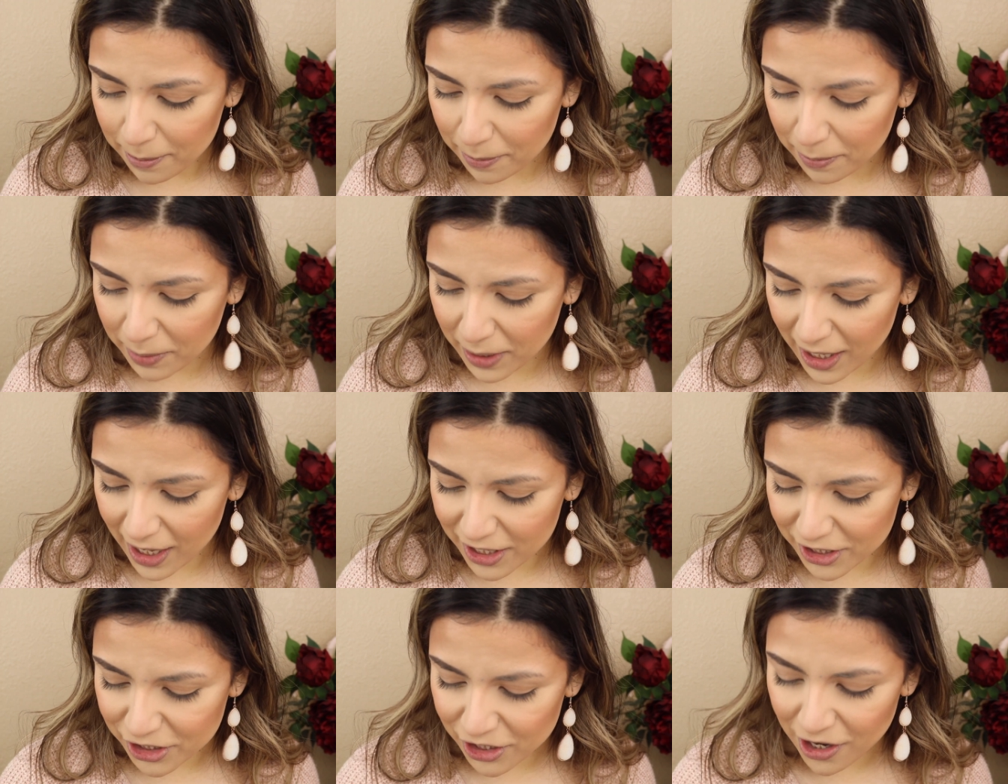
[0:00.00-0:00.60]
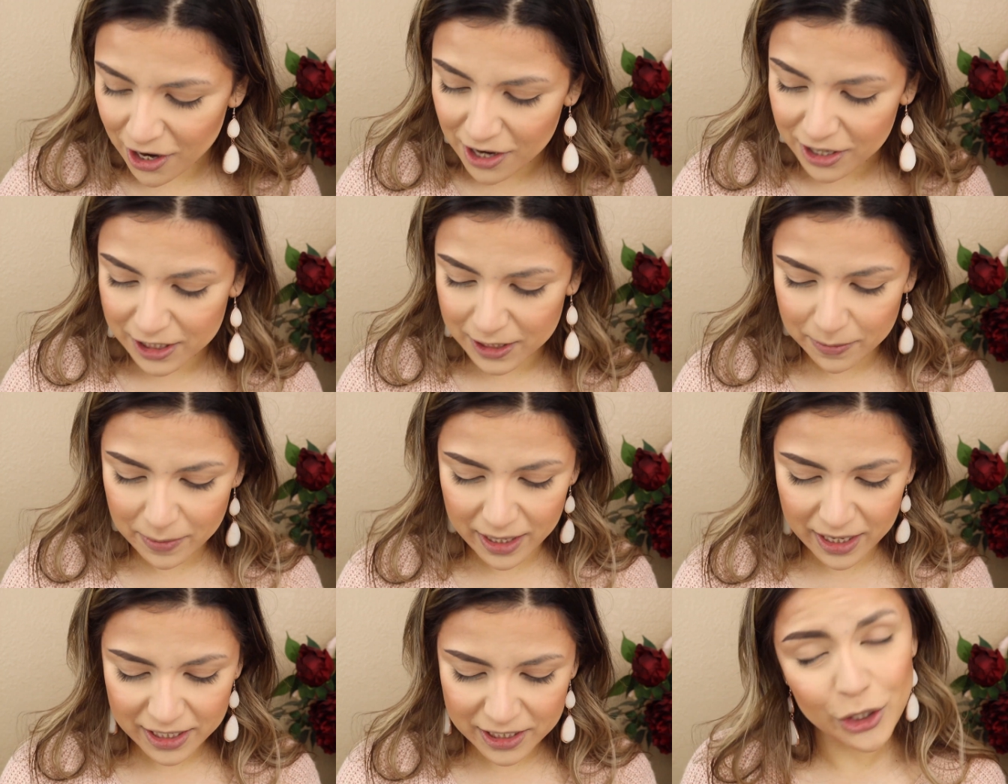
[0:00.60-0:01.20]
BH
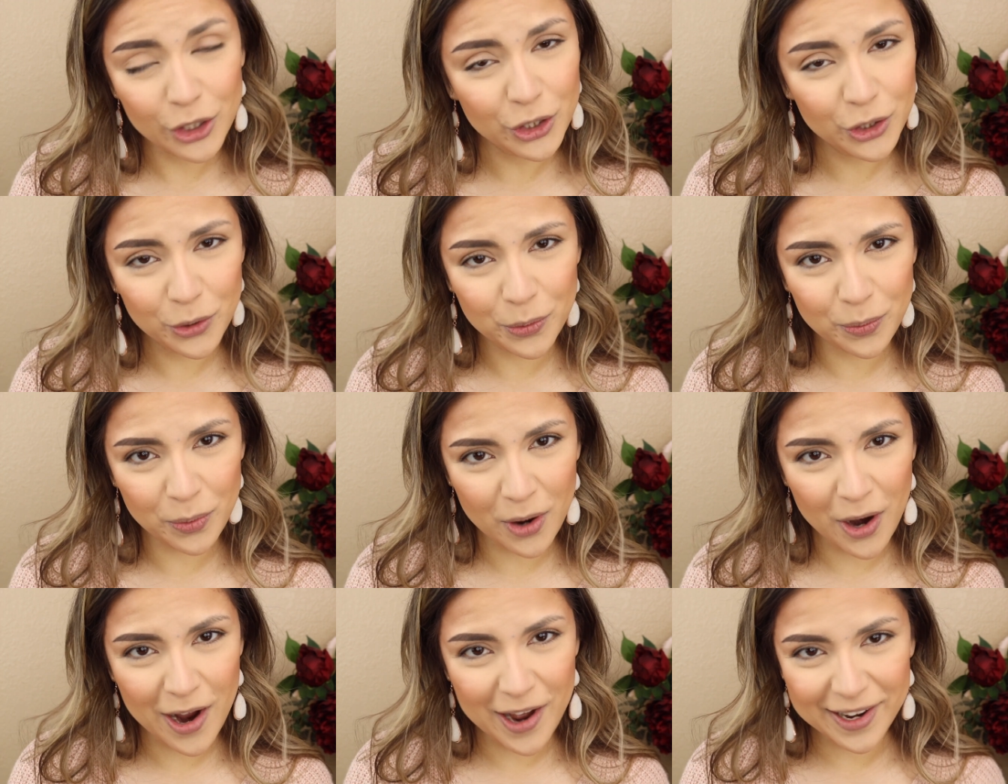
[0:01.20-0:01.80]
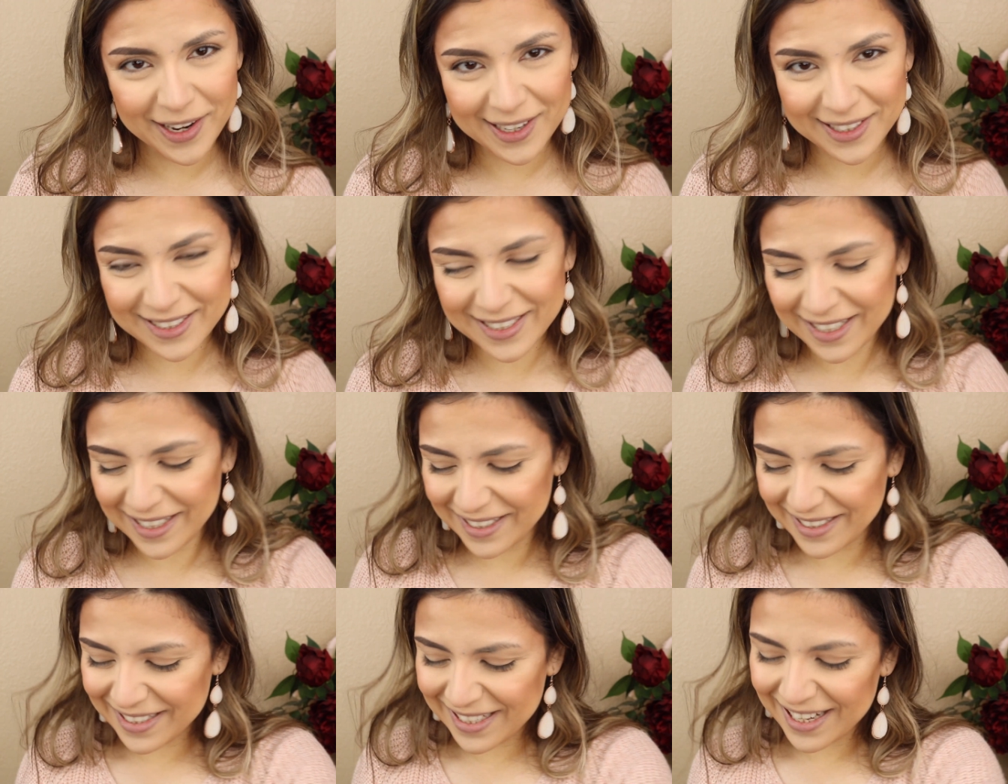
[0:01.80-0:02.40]
Cosmetics new
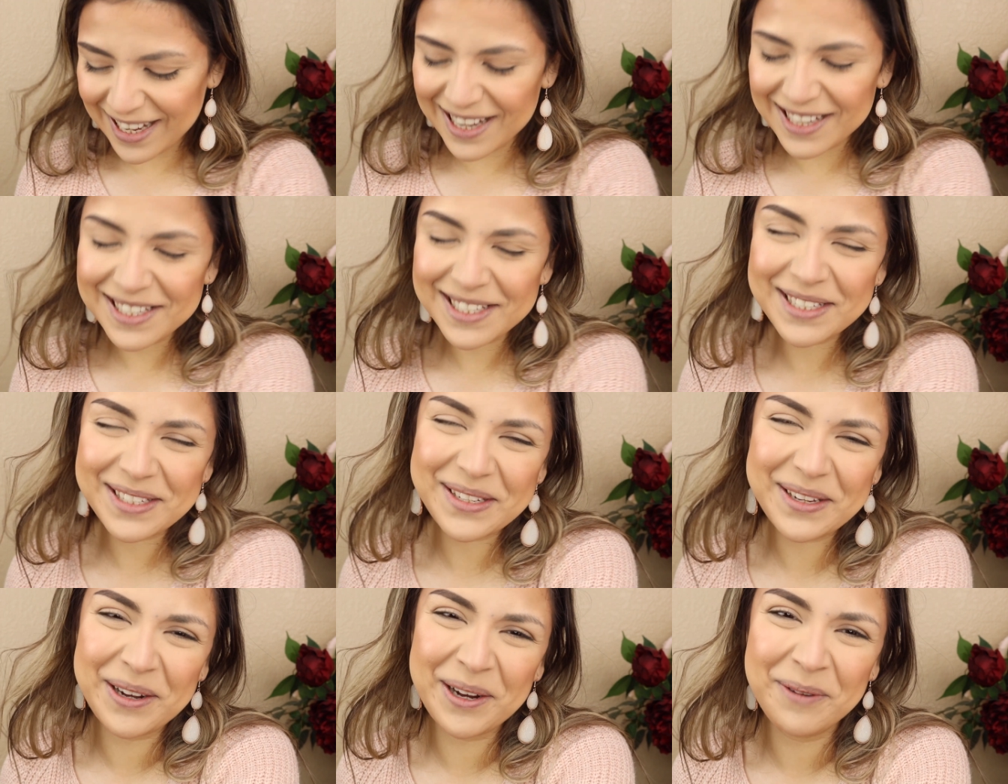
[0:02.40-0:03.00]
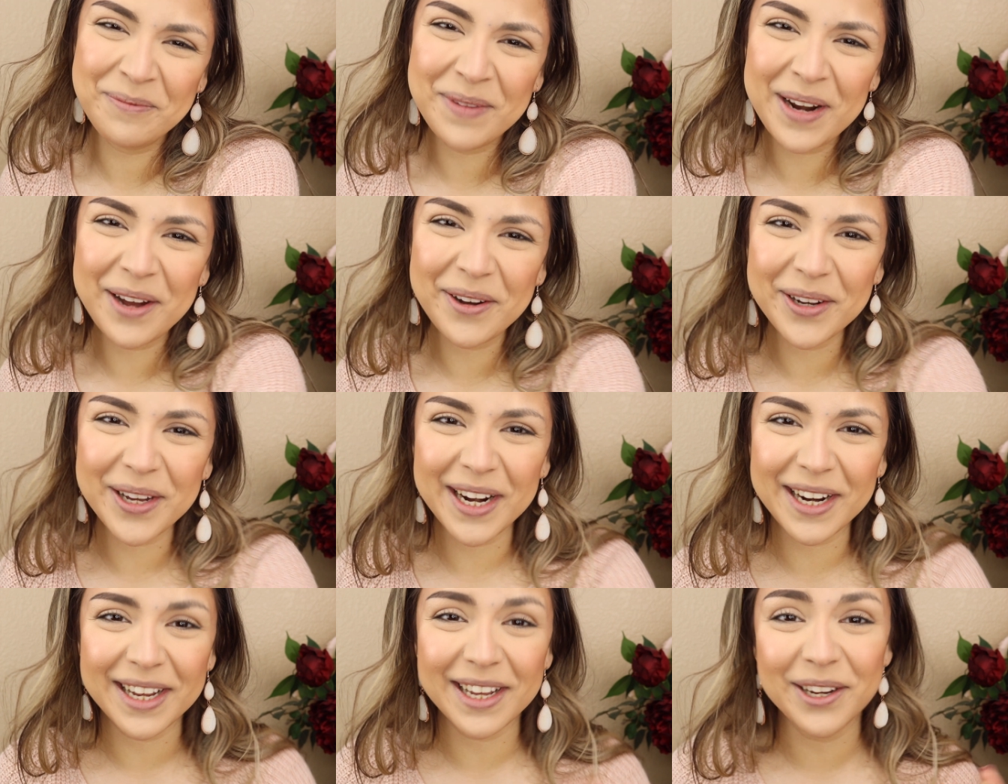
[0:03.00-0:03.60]
product test. So I'm now
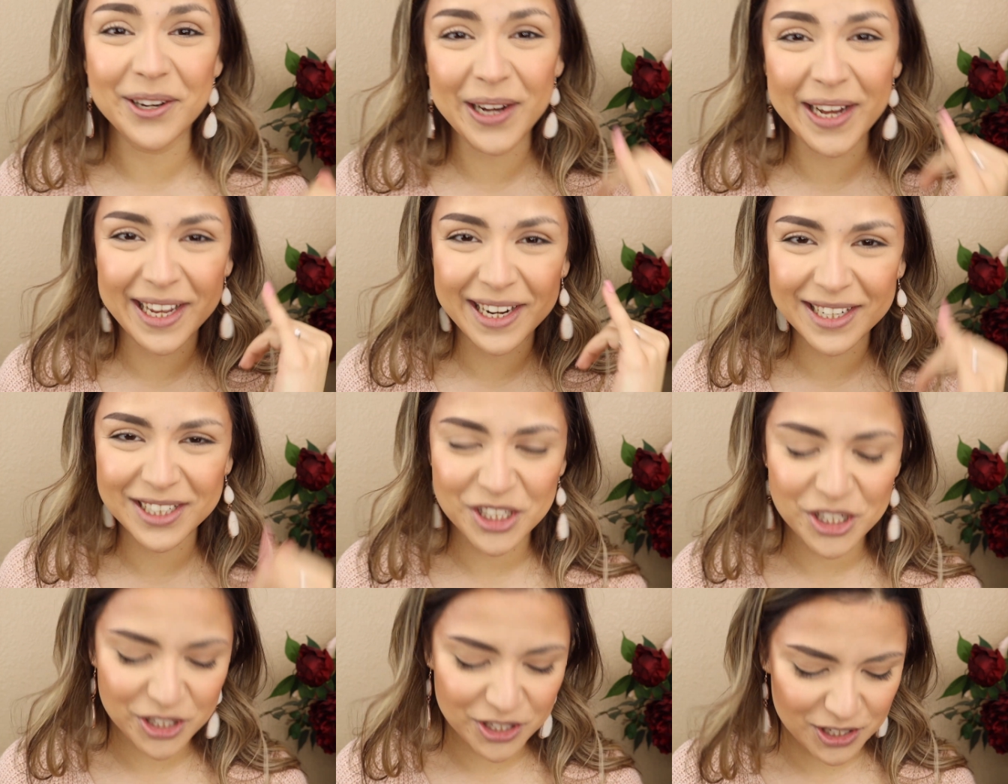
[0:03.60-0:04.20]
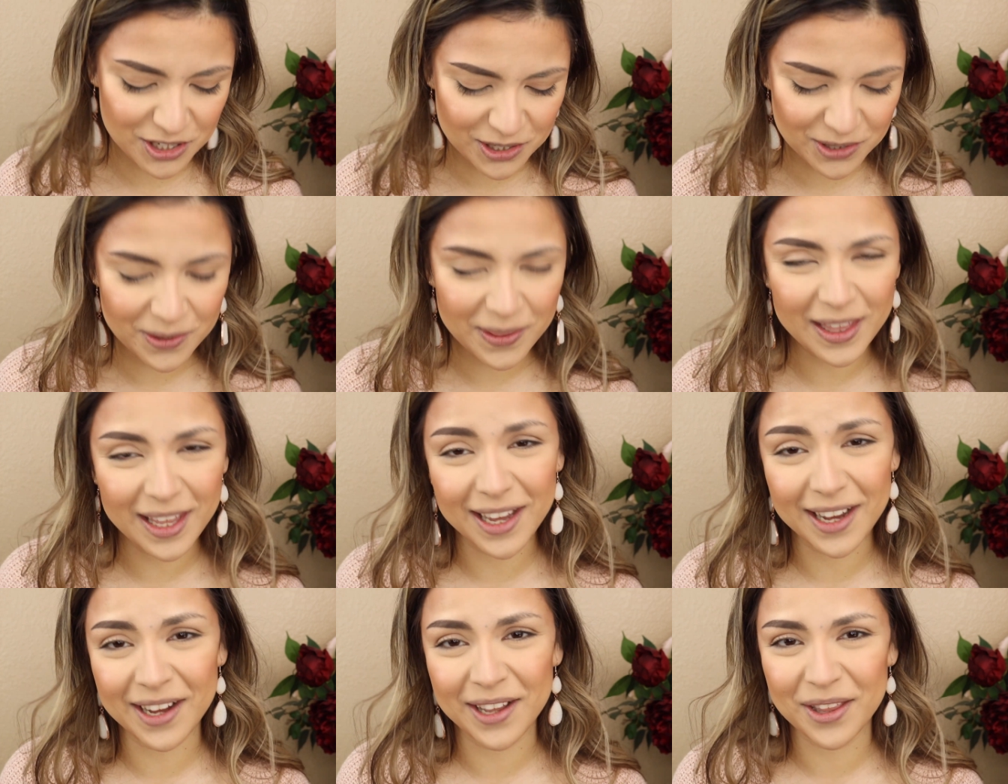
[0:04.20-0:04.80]
gonna go ahead and just do
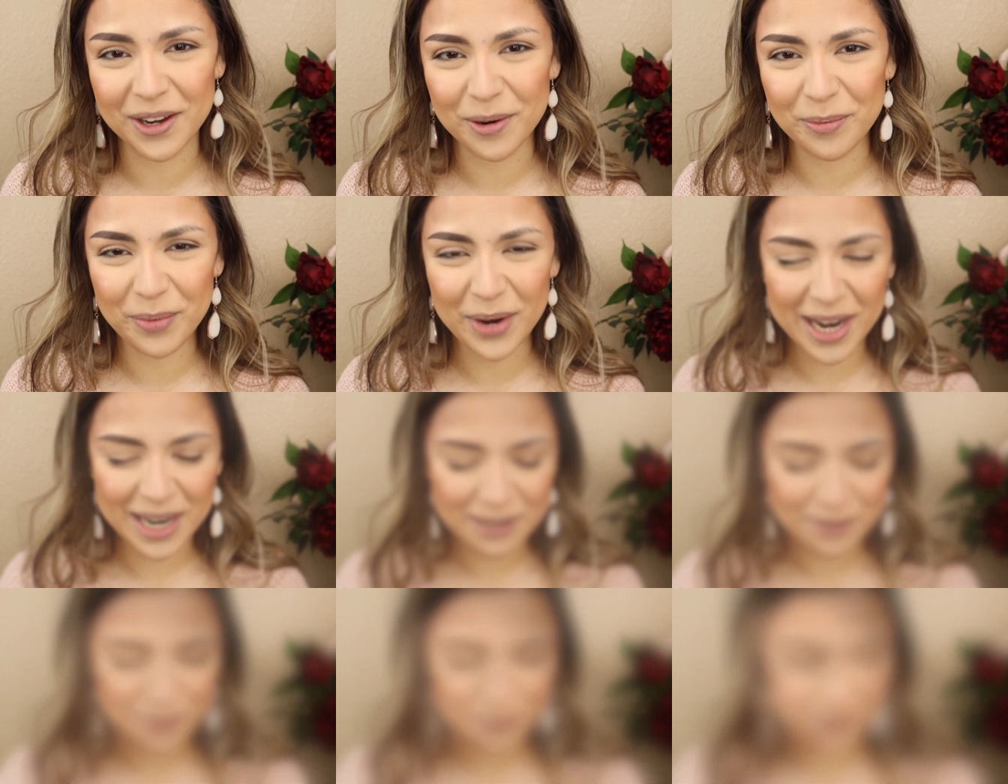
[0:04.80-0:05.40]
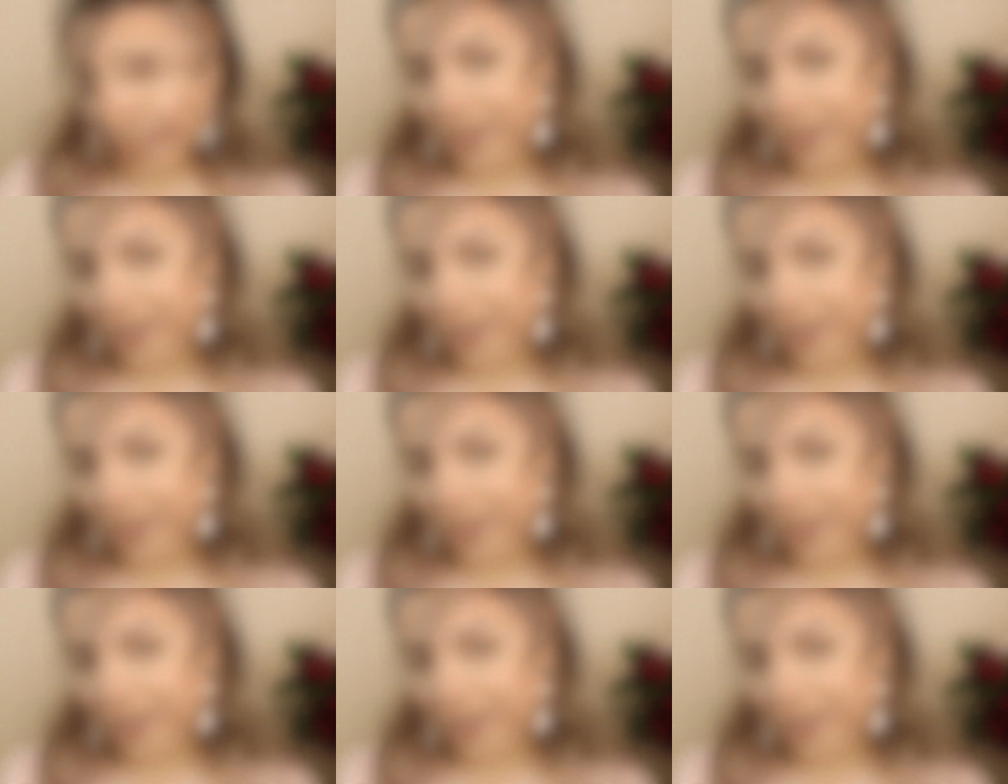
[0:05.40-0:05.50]
the other brow.